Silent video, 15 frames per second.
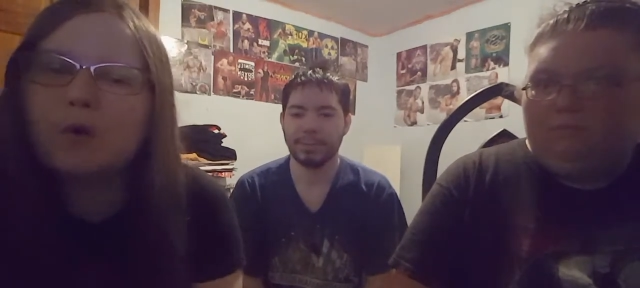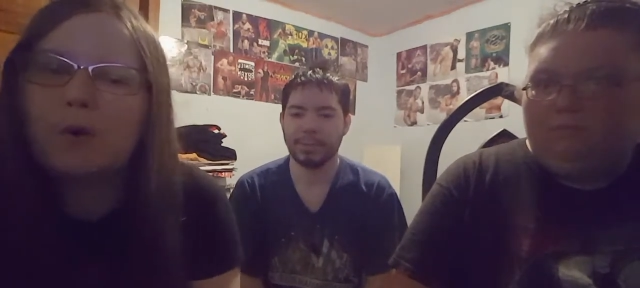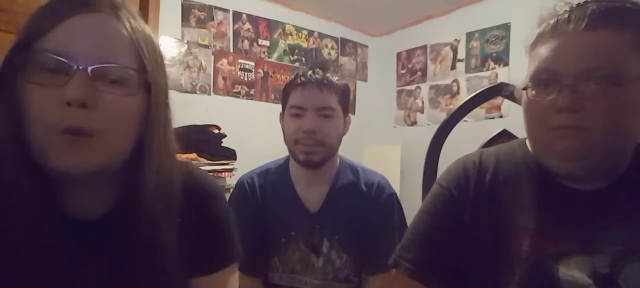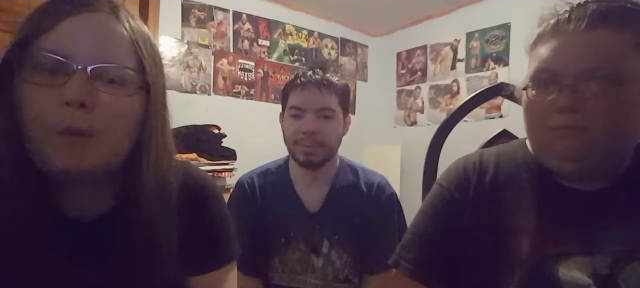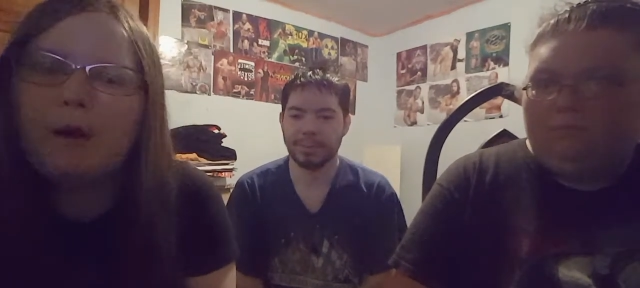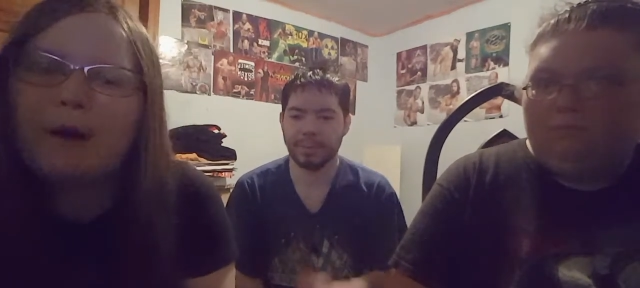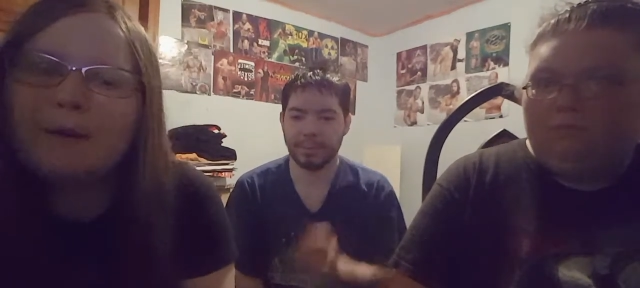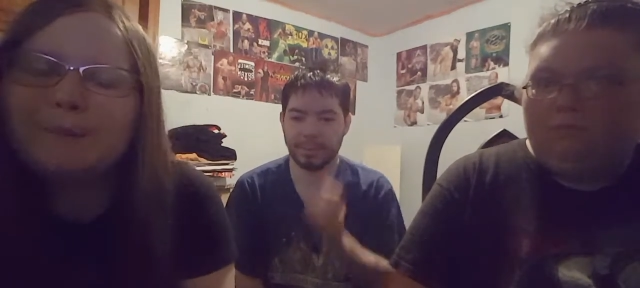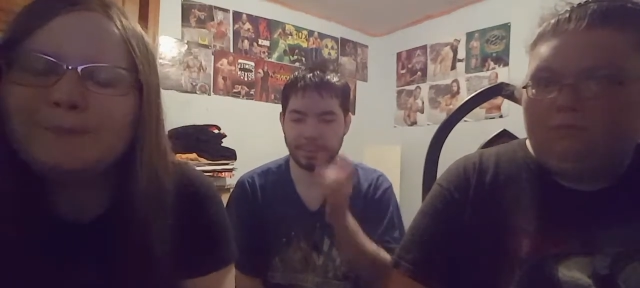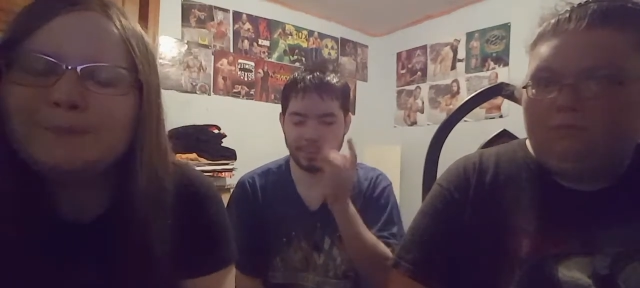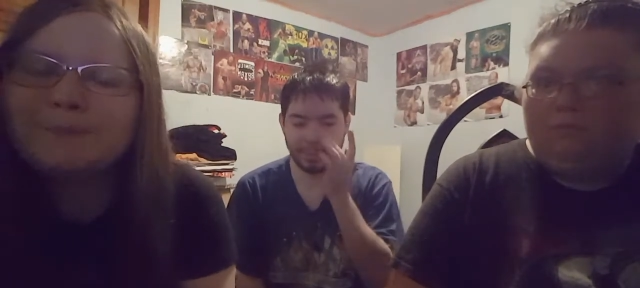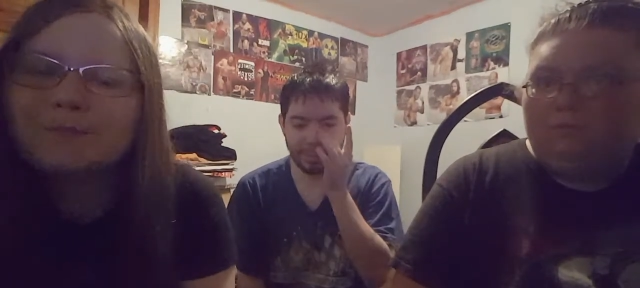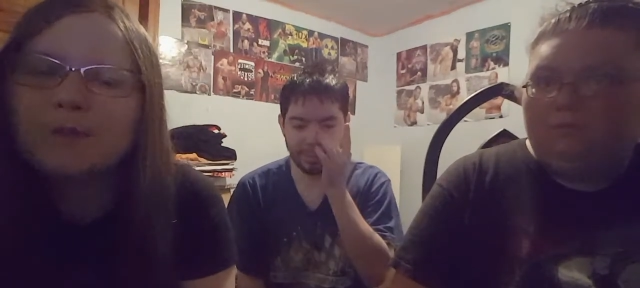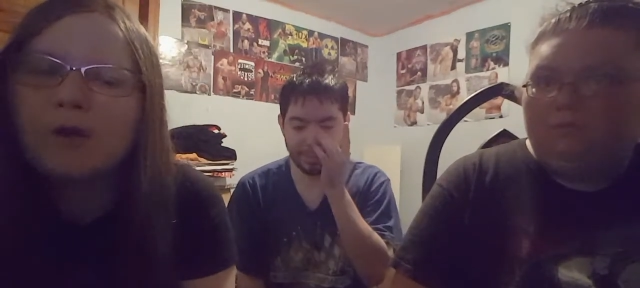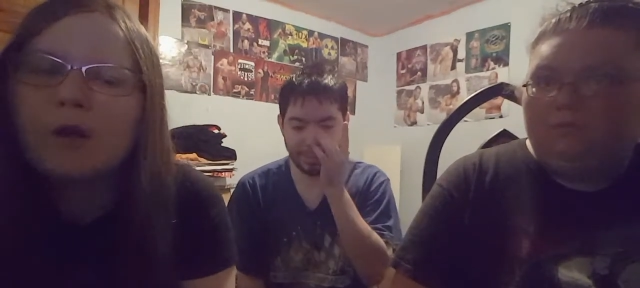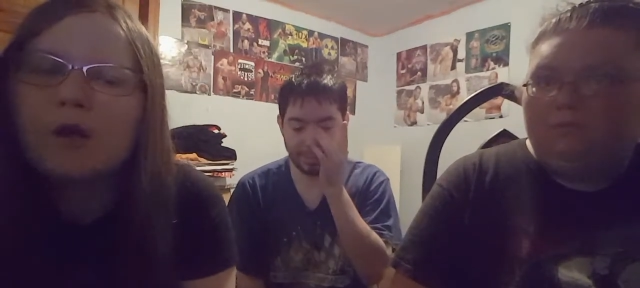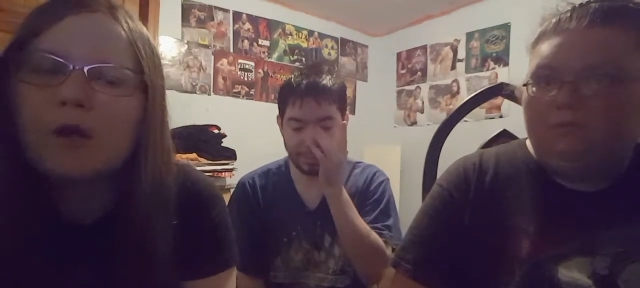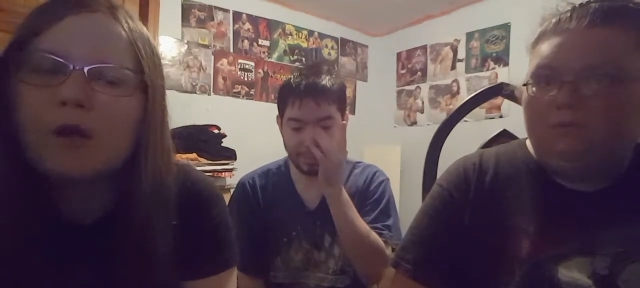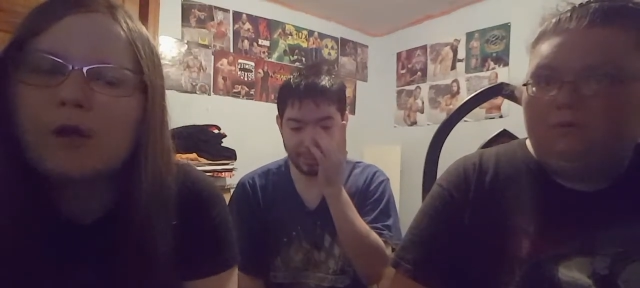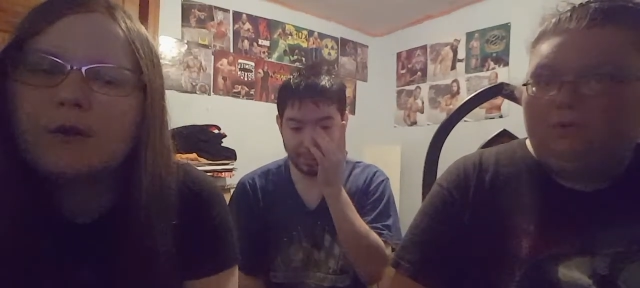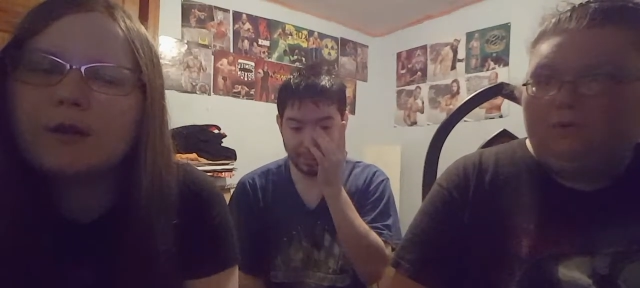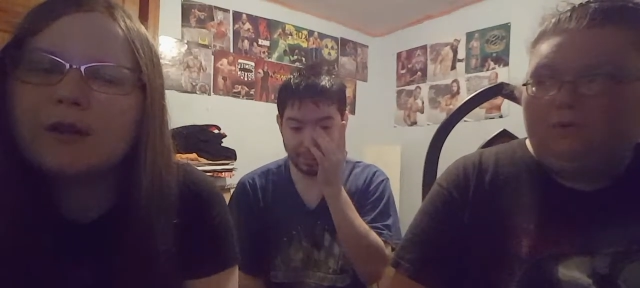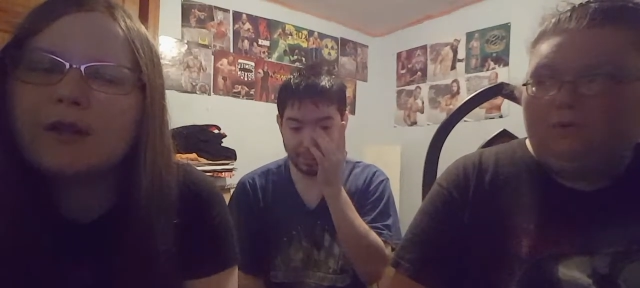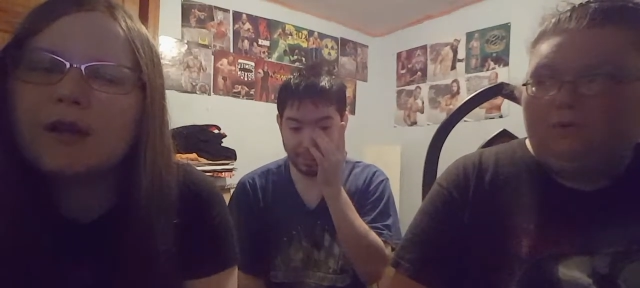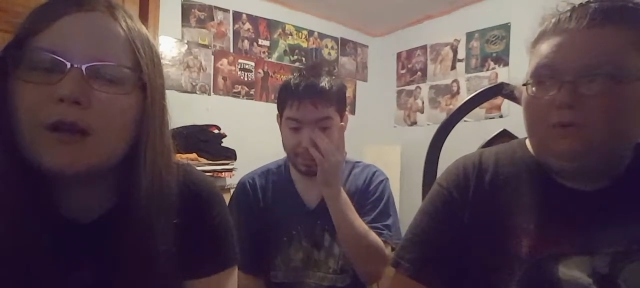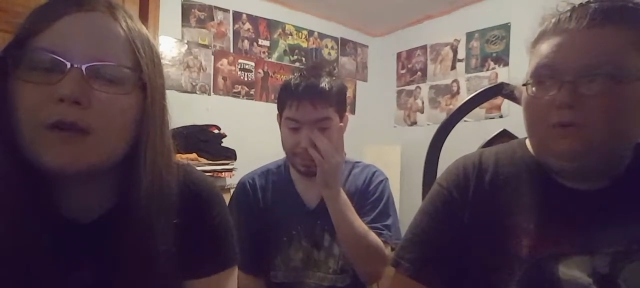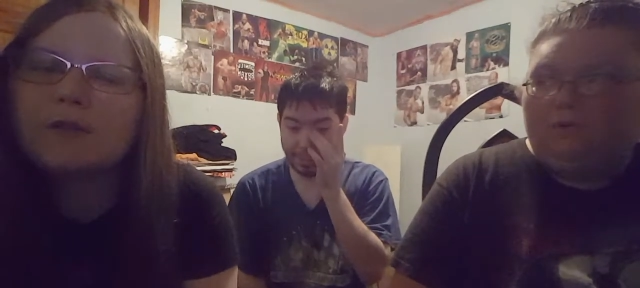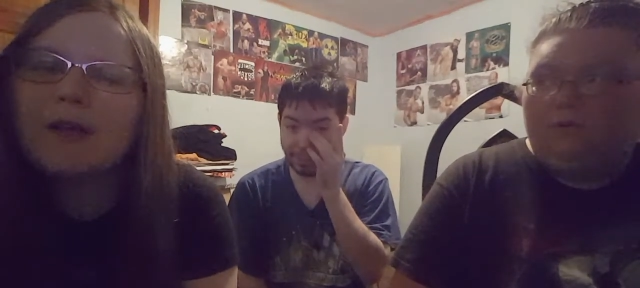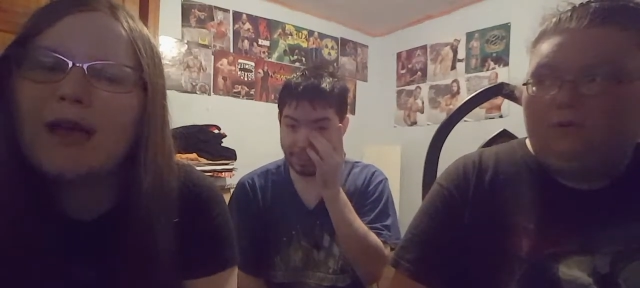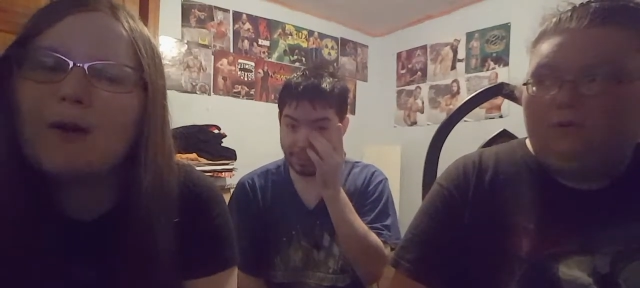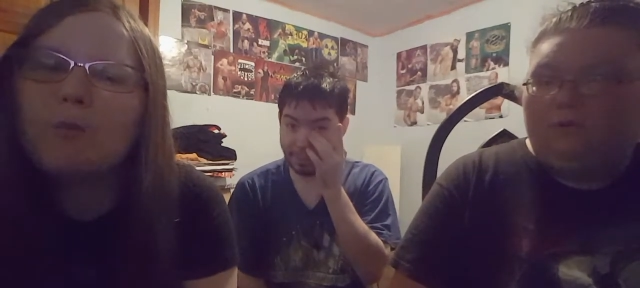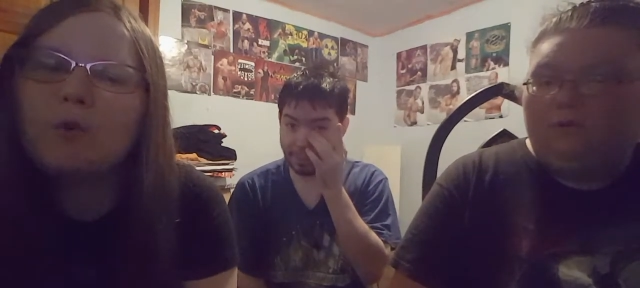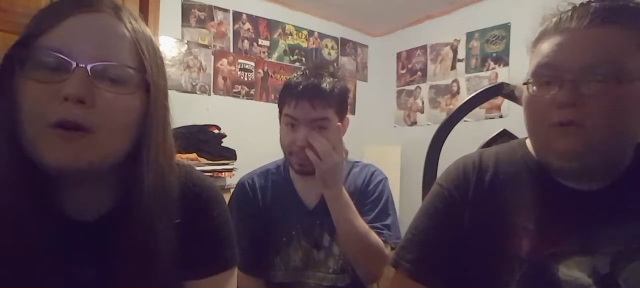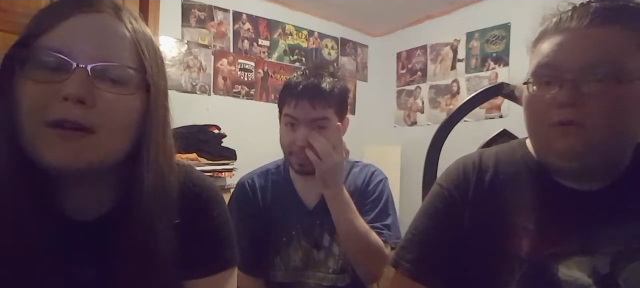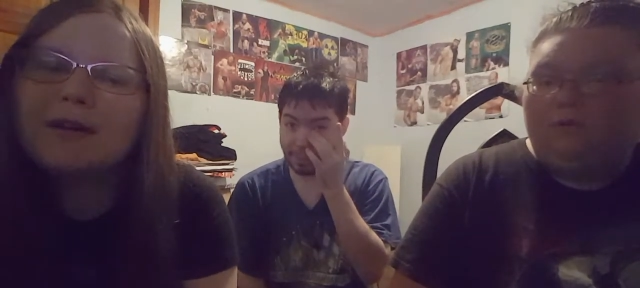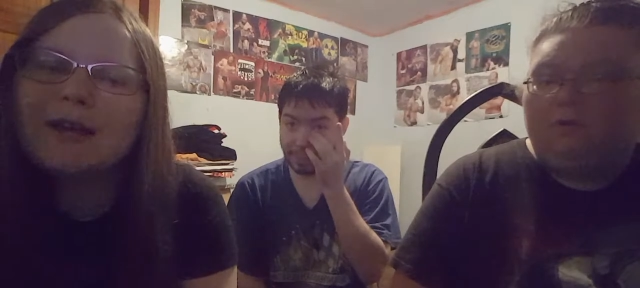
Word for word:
Speaker 1: Well... Kick, they had one